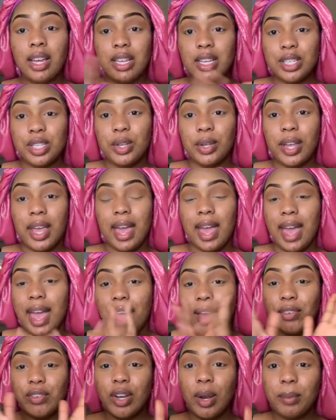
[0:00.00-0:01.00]
So yeah,
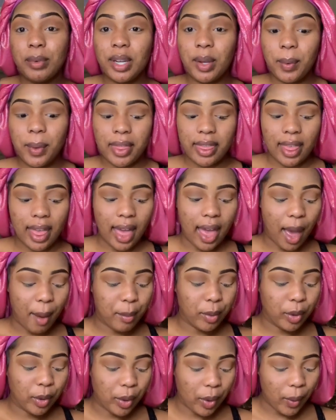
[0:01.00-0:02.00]
after I'm done with that, I'm
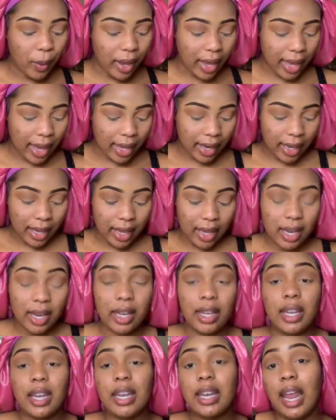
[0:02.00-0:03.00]
gonna go ahead
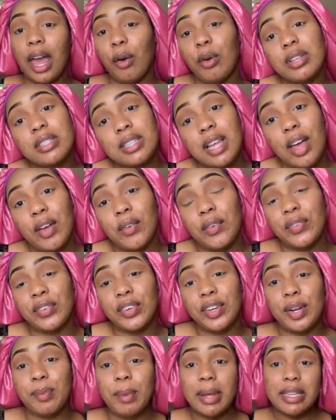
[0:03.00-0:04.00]
and now it's time for
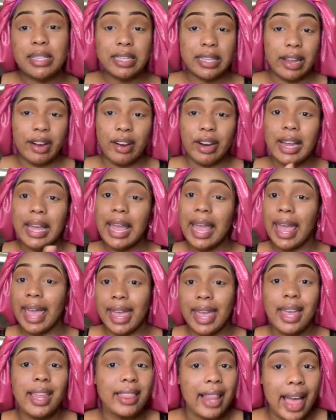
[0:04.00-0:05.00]
mascara
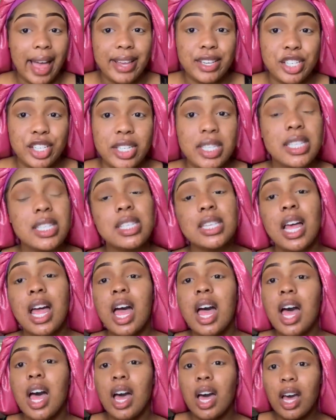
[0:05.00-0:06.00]
and lashes.
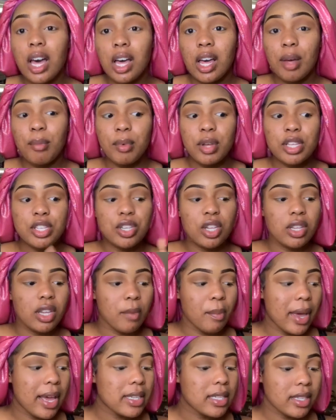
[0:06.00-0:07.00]
So the
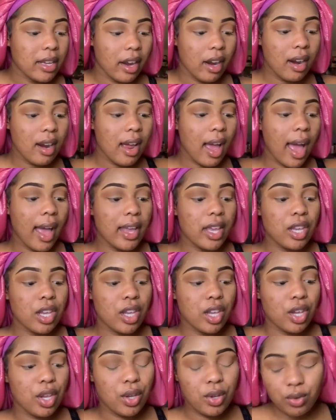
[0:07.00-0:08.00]
mascara I
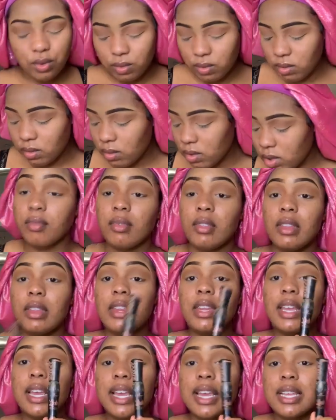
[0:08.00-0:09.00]
use,
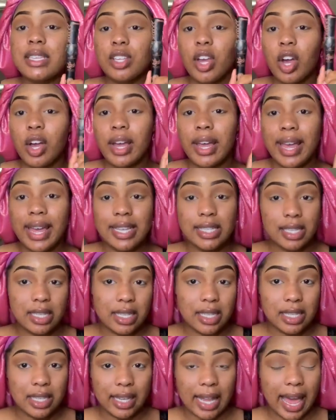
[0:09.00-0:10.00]
it's called
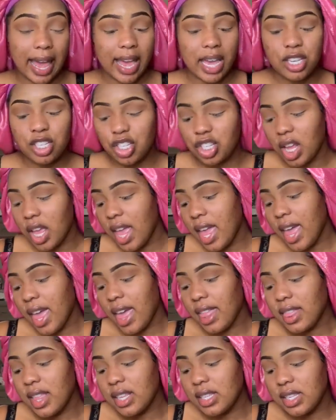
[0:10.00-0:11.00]
Essence Lash,
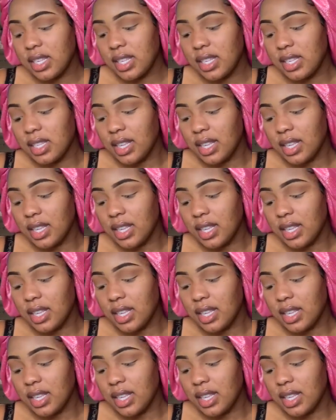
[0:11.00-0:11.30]
and this is